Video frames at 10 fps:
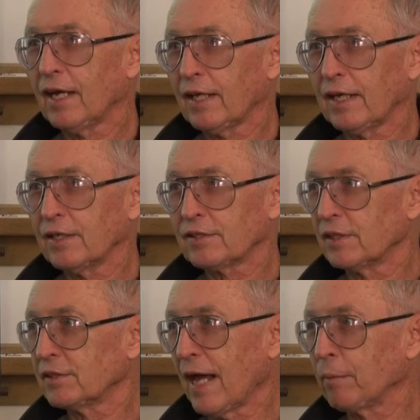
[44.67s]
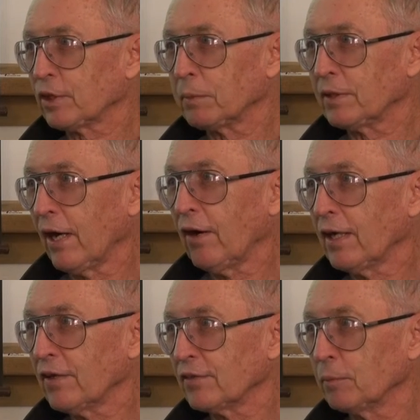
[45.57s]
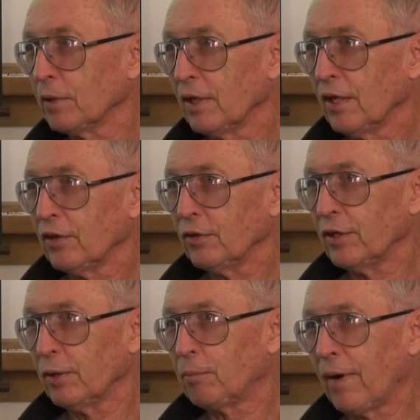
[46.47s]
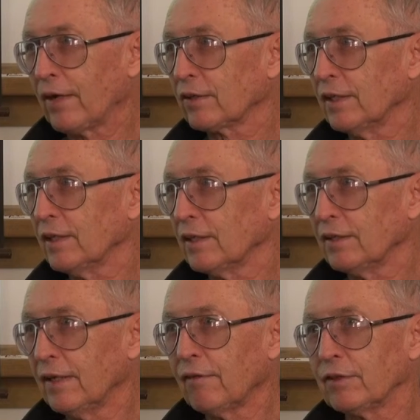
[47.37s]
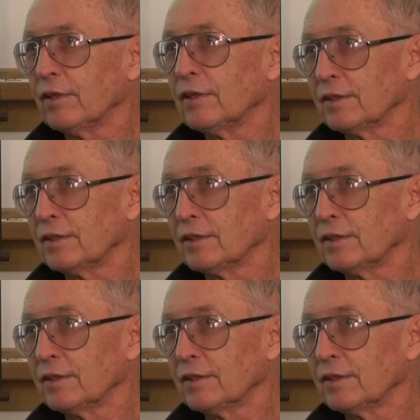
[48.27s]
anti-disestablishmentarianism, you hear practically never.